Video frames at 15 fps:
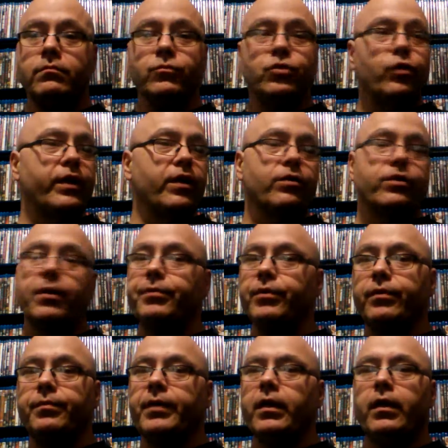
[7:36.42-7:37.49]
So he goes up
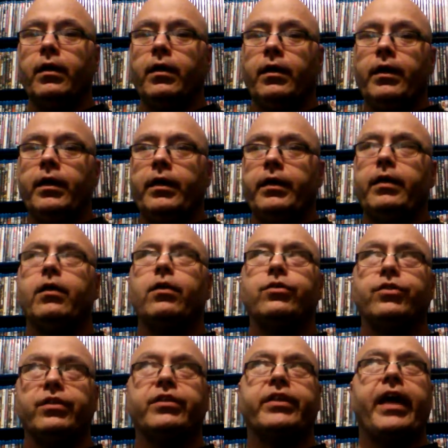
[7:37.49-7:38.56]
to him,
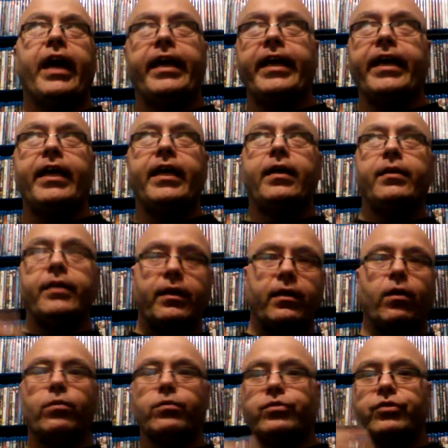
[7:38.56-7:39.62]
just kind of,
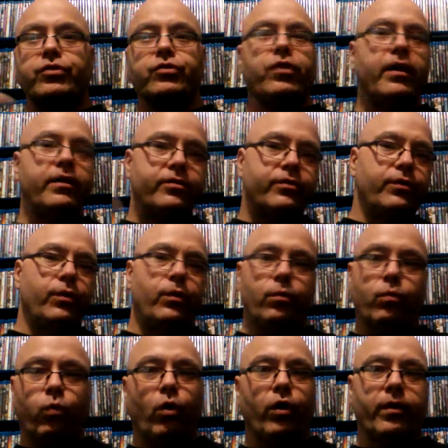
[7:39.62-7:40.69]
tries to
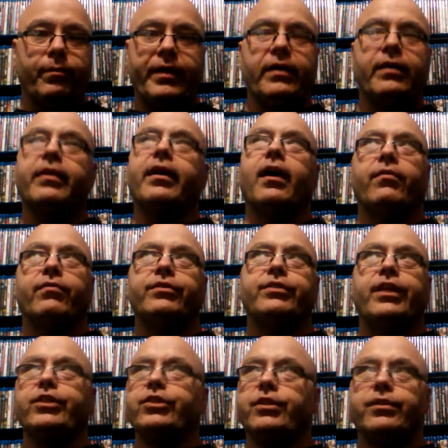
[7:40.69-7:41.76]
work him into the
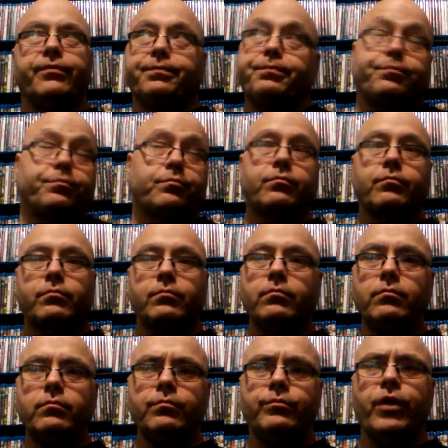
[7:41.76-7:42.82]
conversation of,
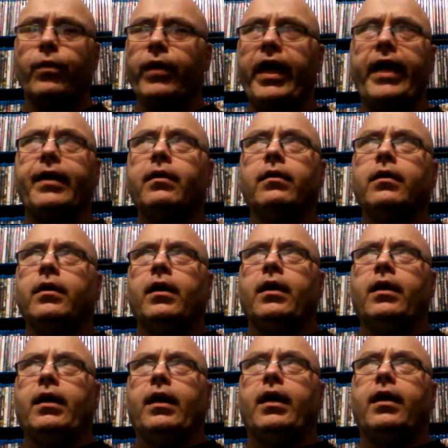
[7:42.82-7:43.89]
hey,
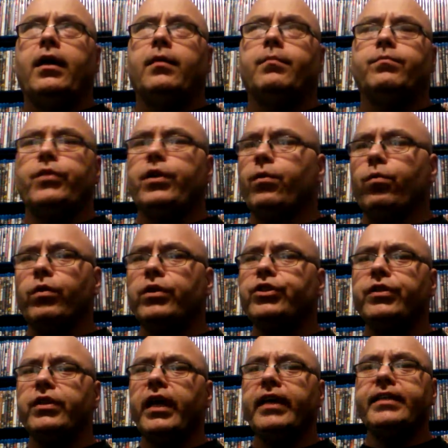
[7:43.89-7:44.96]
wouldn't
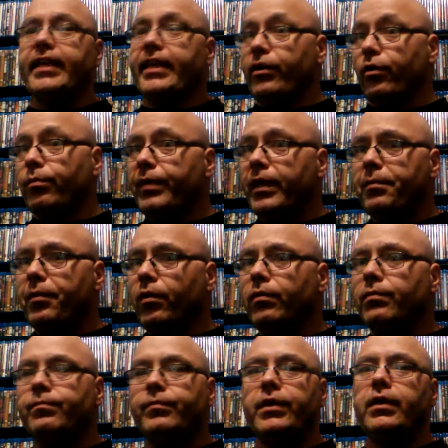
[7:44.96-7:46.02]
you like to kill
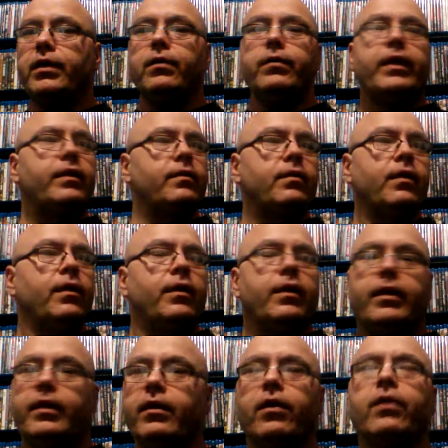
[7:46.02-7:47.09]
people? And
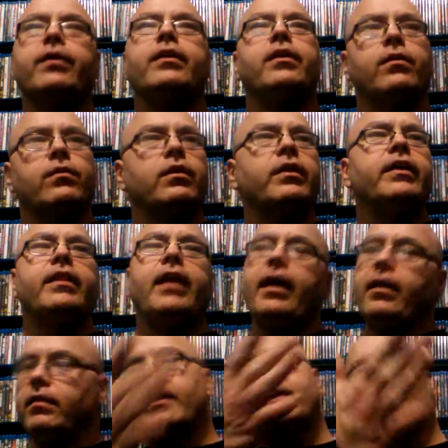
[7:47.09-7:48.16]
look at
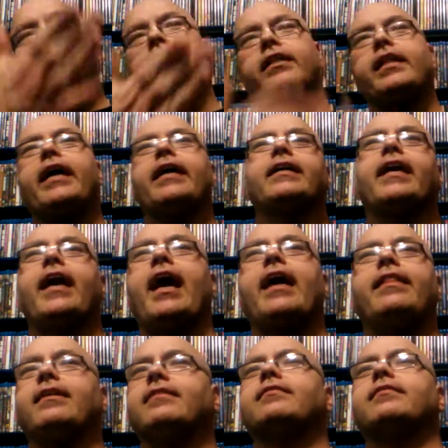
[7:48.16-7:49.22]
that, look at that
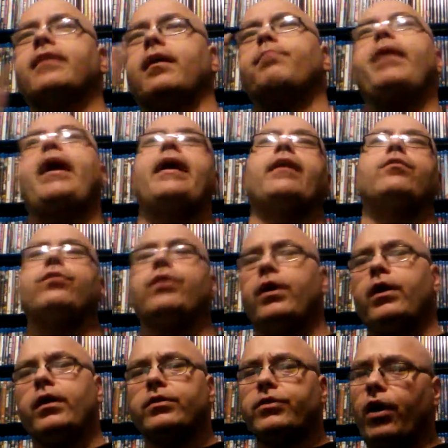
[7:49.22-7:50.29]
guy, that scumbag who
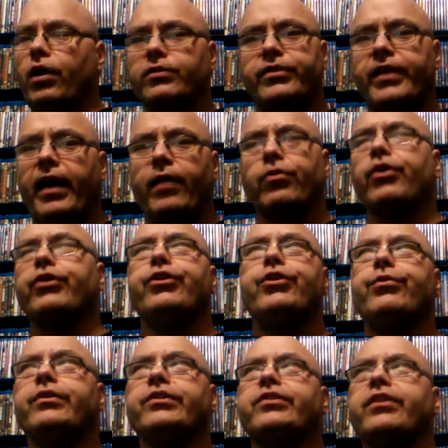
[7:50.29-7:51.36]
talks down on
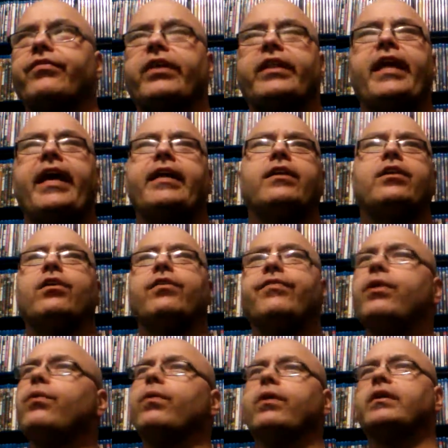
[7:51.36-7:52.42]
you and stuff like that. If
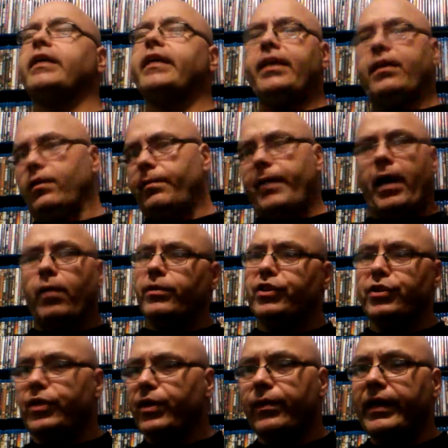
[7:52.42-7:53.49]
you were going to kill him, how would
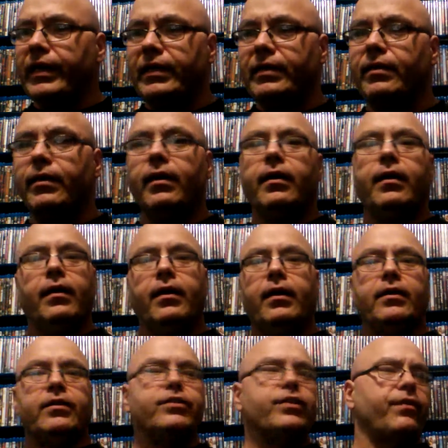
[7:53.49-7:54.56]
you do it and
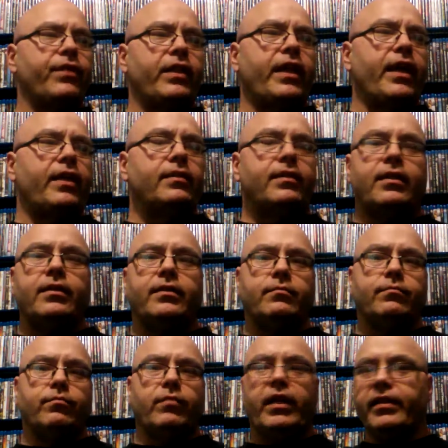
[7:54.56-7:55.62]
stuff like that? And
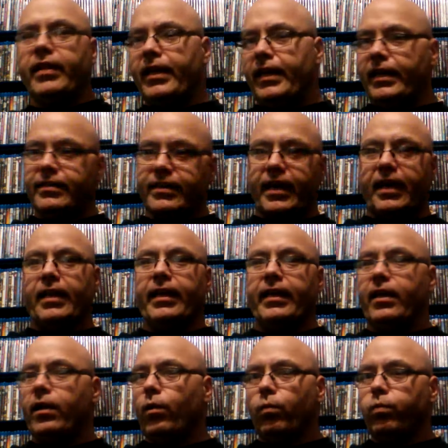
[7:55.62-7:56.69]
then he's kind of like,
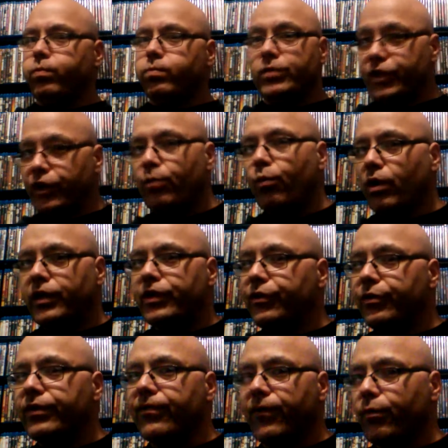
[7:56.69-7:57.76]
you want to
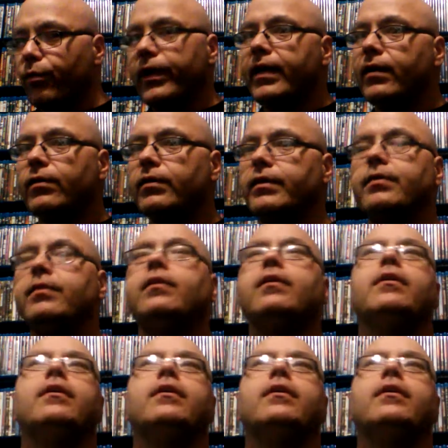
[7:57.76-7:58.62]
do it for real, and